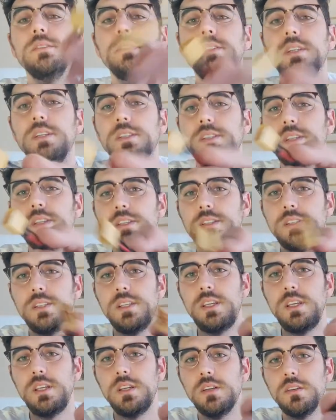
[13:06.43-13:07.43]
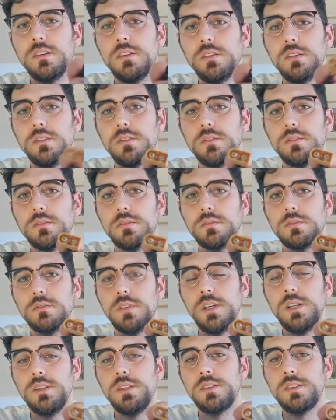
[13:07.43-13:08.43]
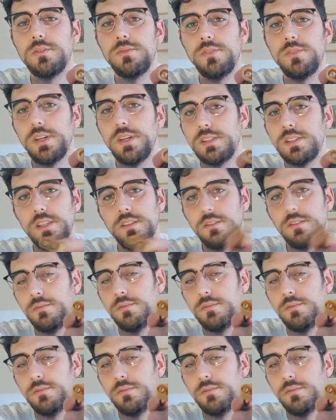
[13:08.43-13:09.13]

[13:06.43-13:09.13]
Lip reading: This is the interface,